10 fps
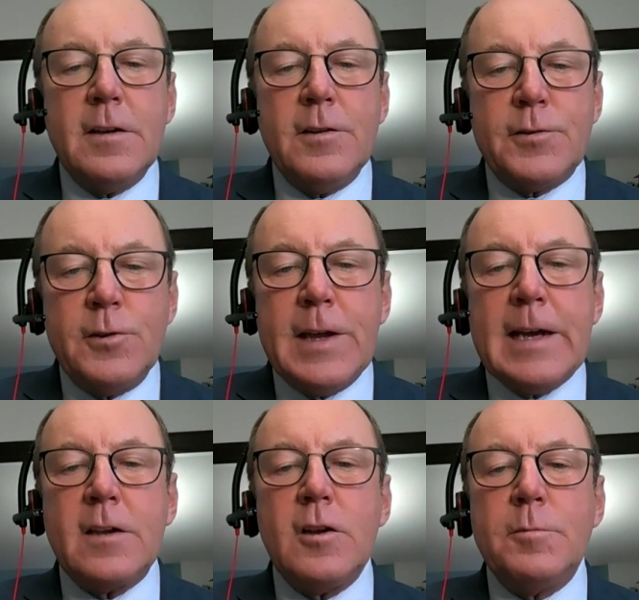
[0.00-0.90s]
through
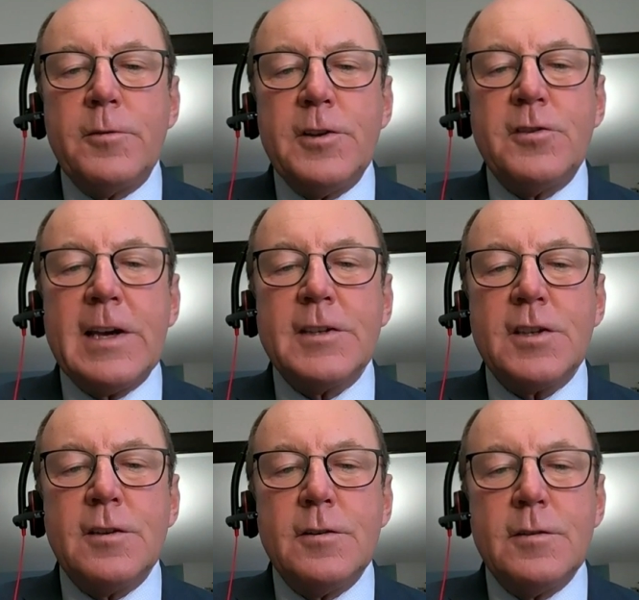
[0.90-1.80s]
that global
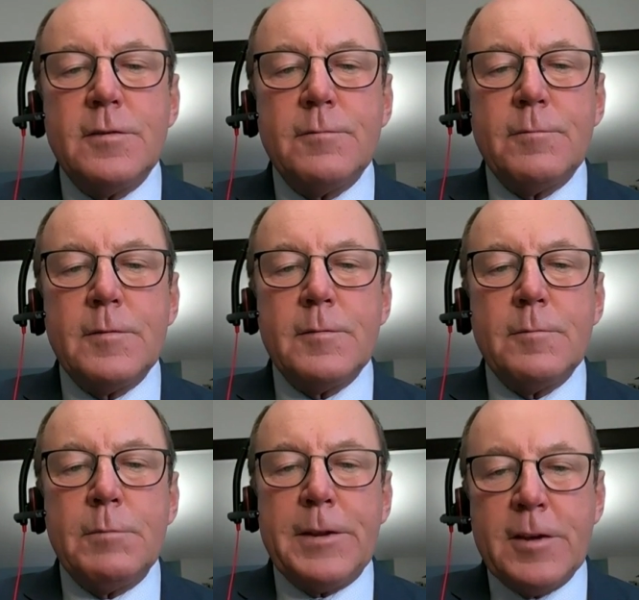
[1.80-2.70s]
recession.
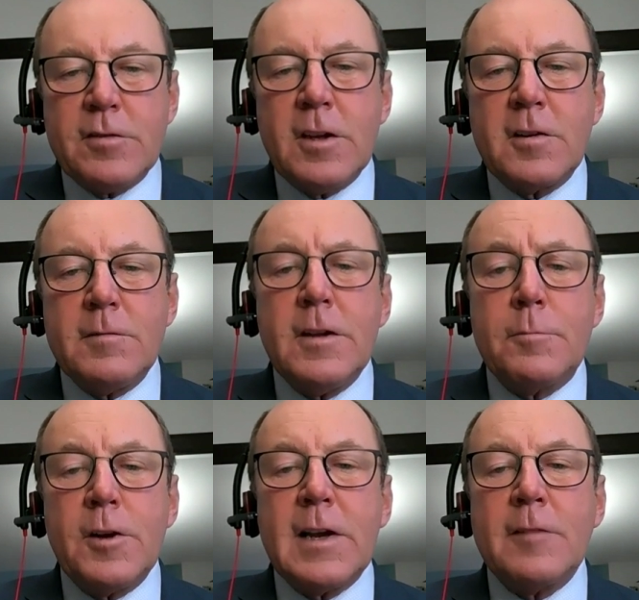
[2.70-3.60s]
But this
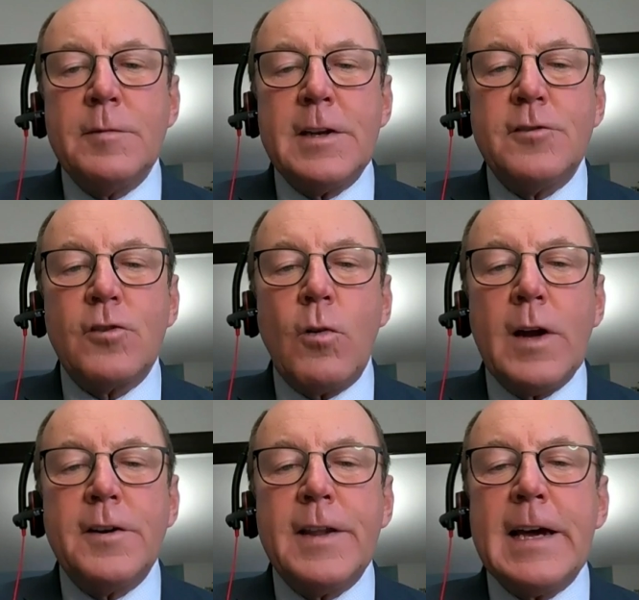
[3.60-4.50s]
Liberal government has
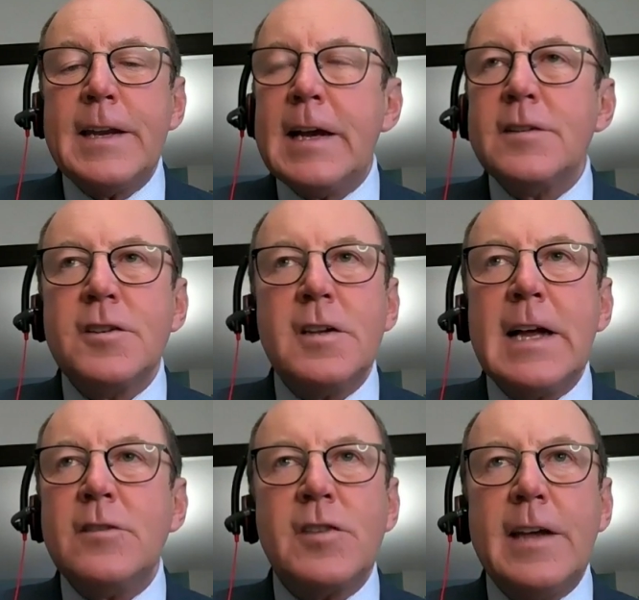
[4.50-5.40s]
squandered that national
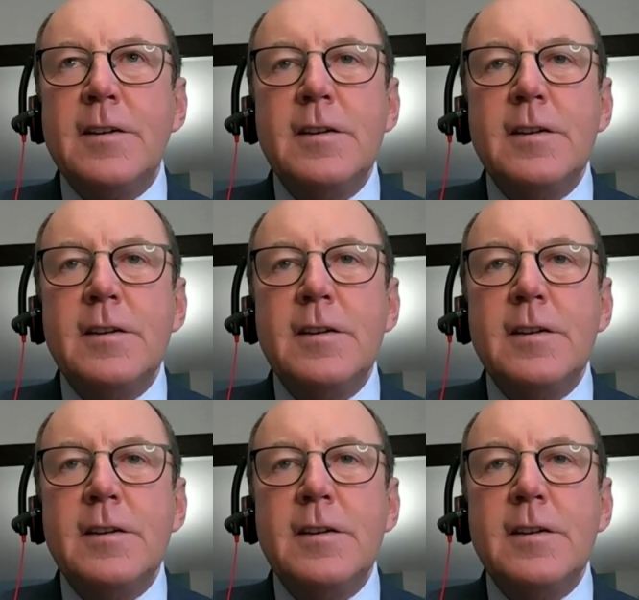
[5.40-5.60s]
asset.